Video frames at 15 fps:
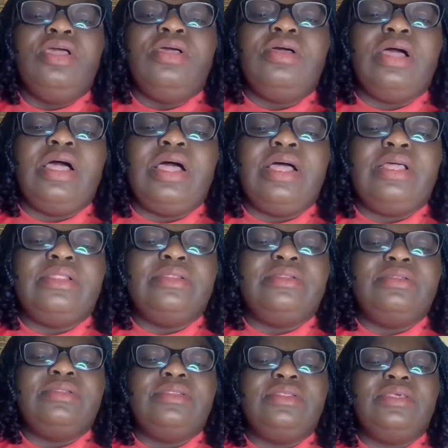
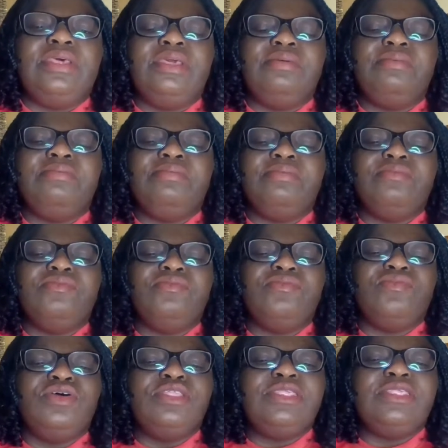and
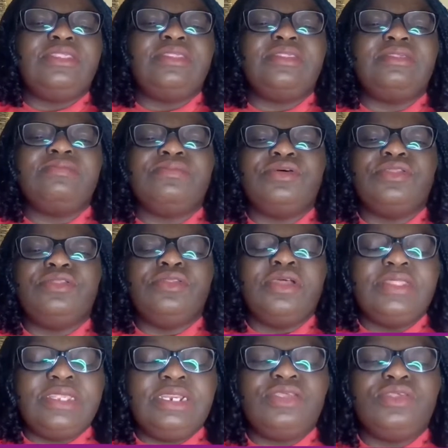but
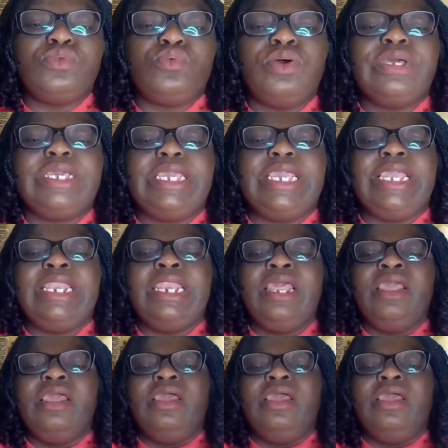nothing is working.